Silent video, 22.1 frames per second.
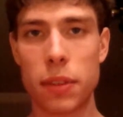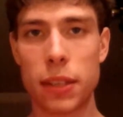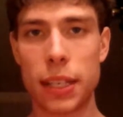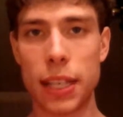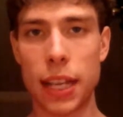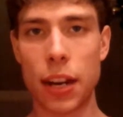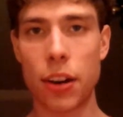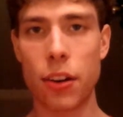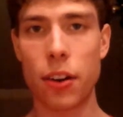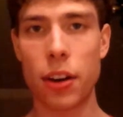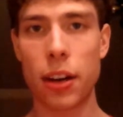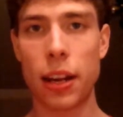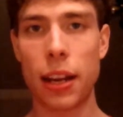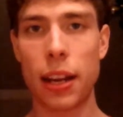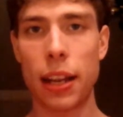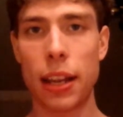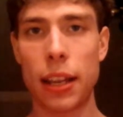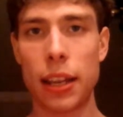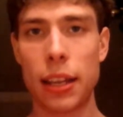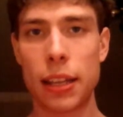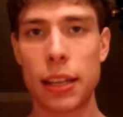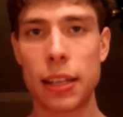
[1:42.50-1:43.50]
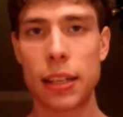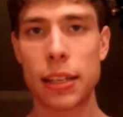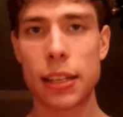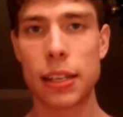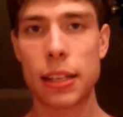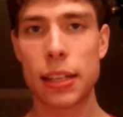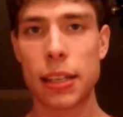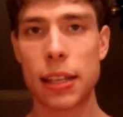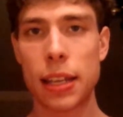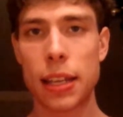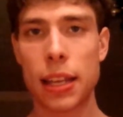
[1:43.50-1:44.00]
dairy
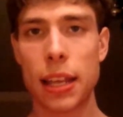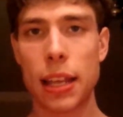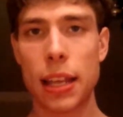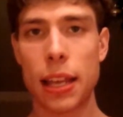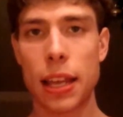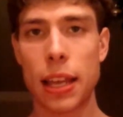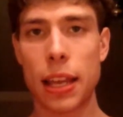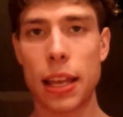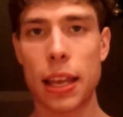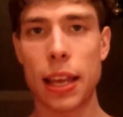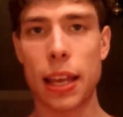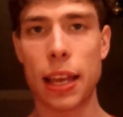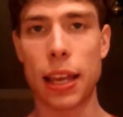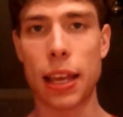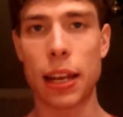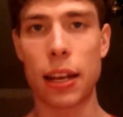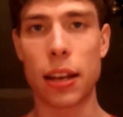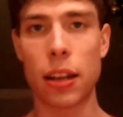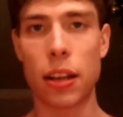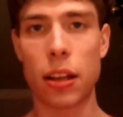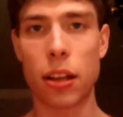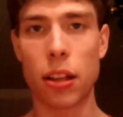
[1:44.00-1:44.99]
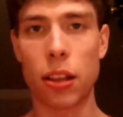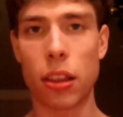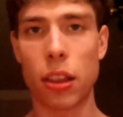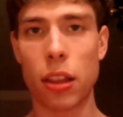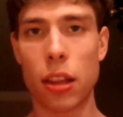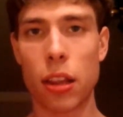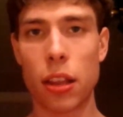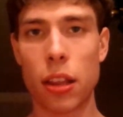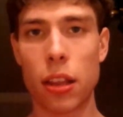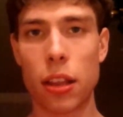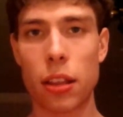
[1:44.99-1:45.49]
and
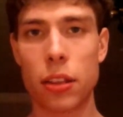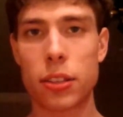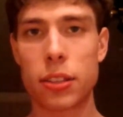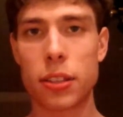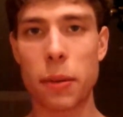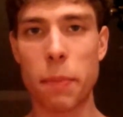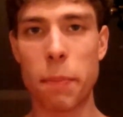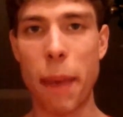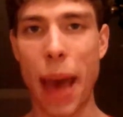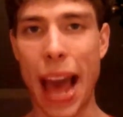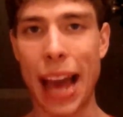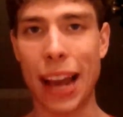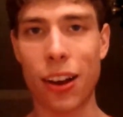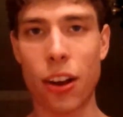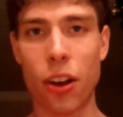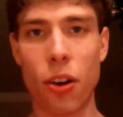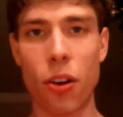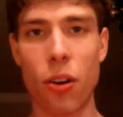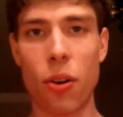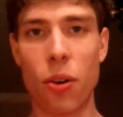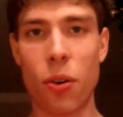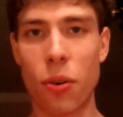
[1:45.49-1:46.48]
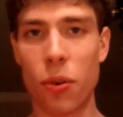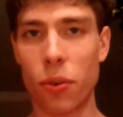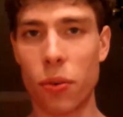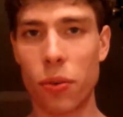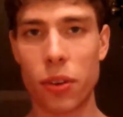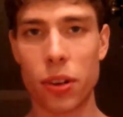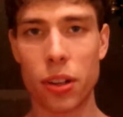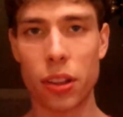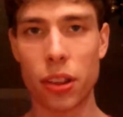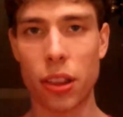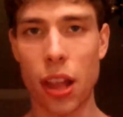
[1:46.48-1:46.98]
tobacco,
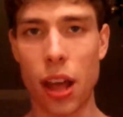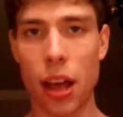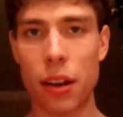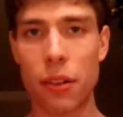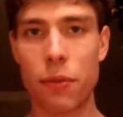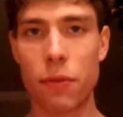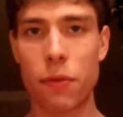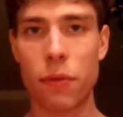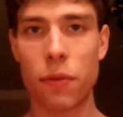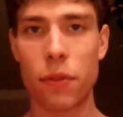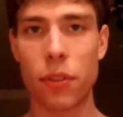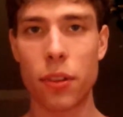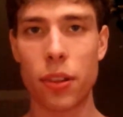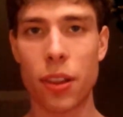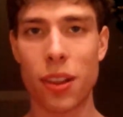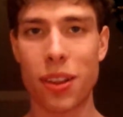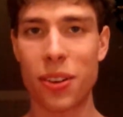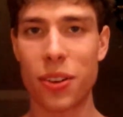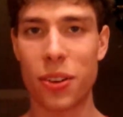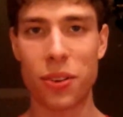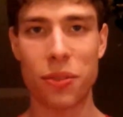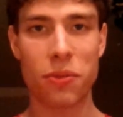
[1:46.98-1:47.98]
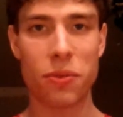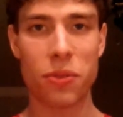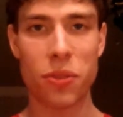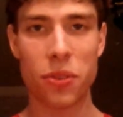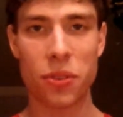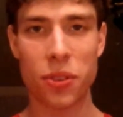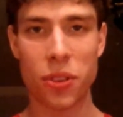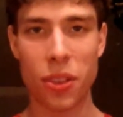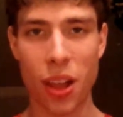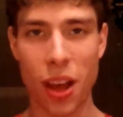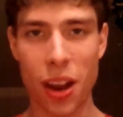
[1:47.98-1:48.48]
a lot
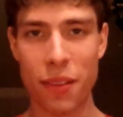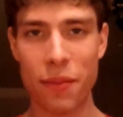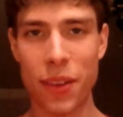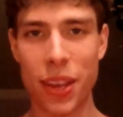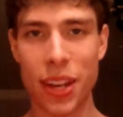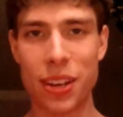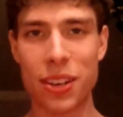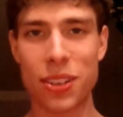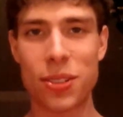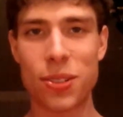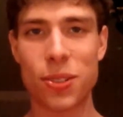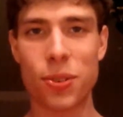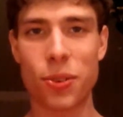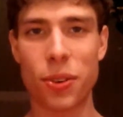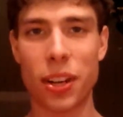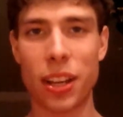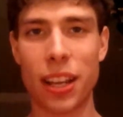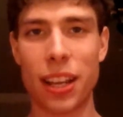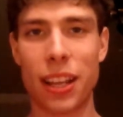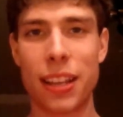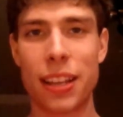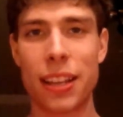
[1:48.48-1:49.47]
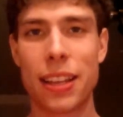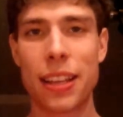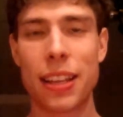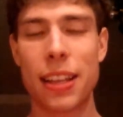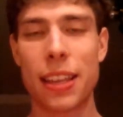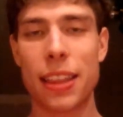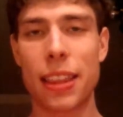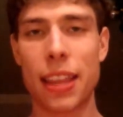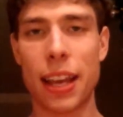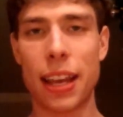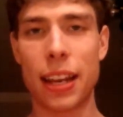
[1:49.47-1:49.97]
of industry
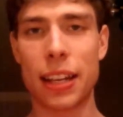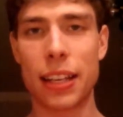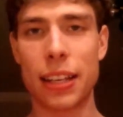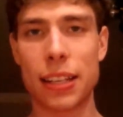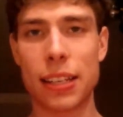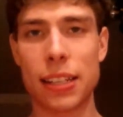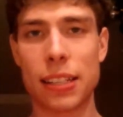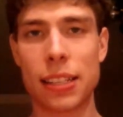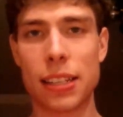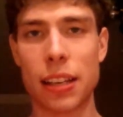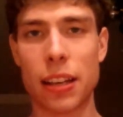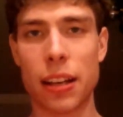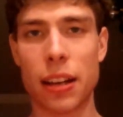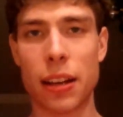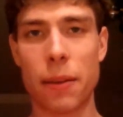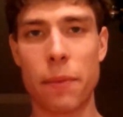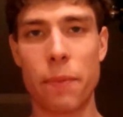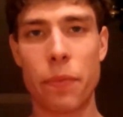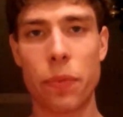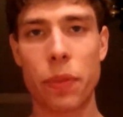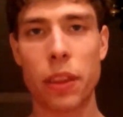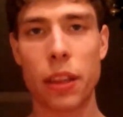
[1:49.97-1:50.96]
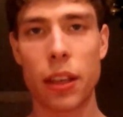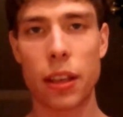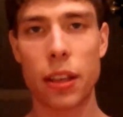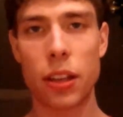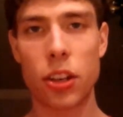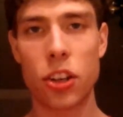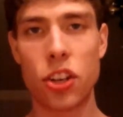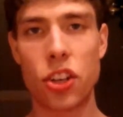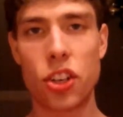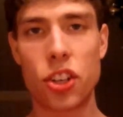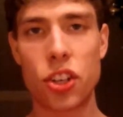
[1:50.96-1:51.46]
that is
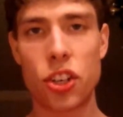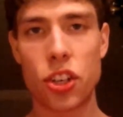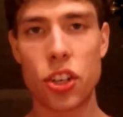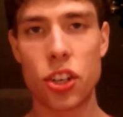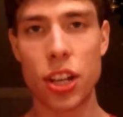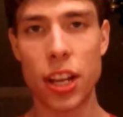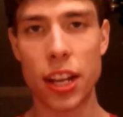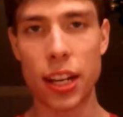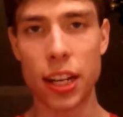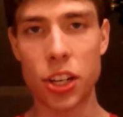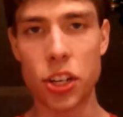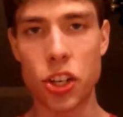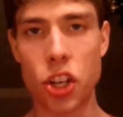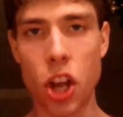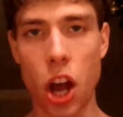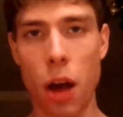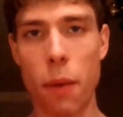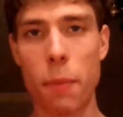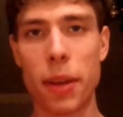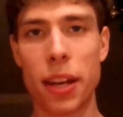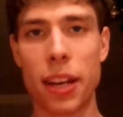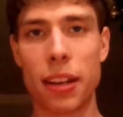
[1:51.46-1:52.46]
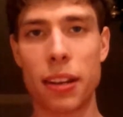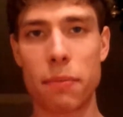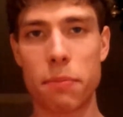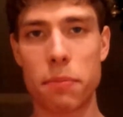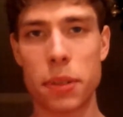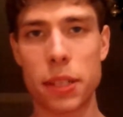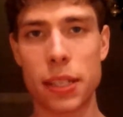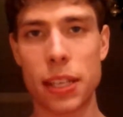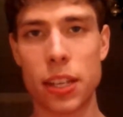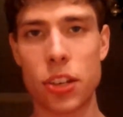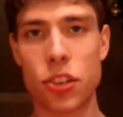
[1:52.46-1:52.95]
in a dominant
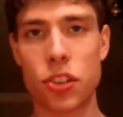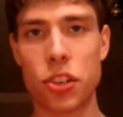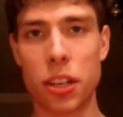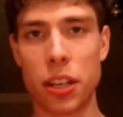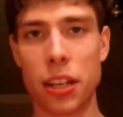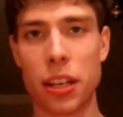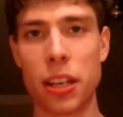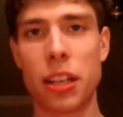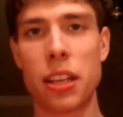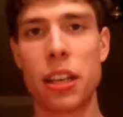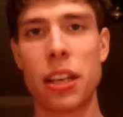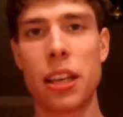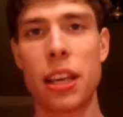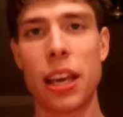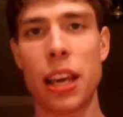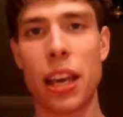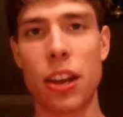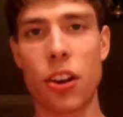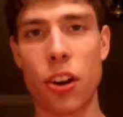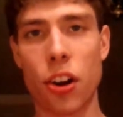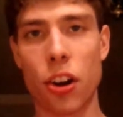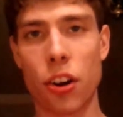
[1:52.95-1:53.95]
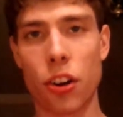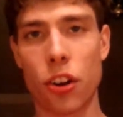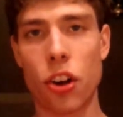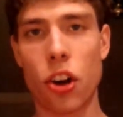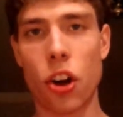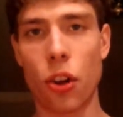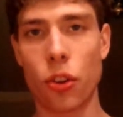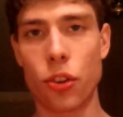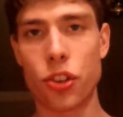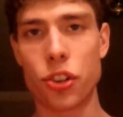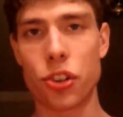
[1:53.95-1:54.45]
position in our
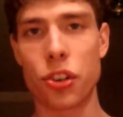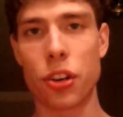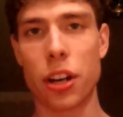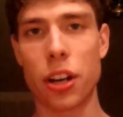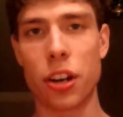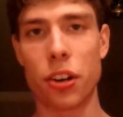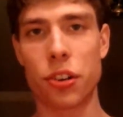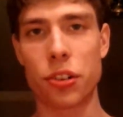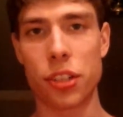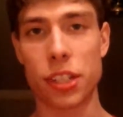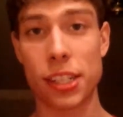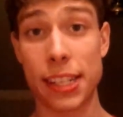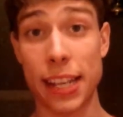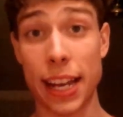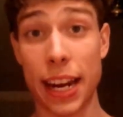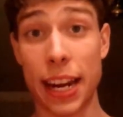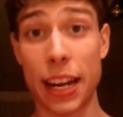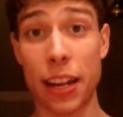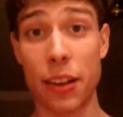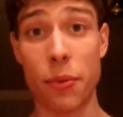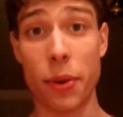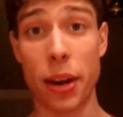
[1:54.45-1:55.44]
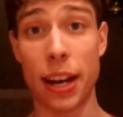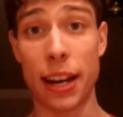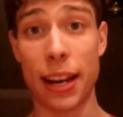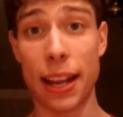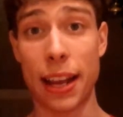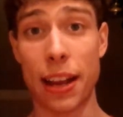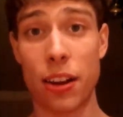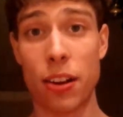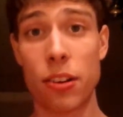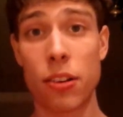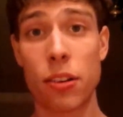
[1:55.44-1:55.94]
culture and our society right
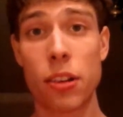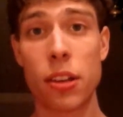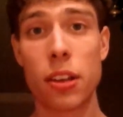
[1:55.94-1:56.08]
now.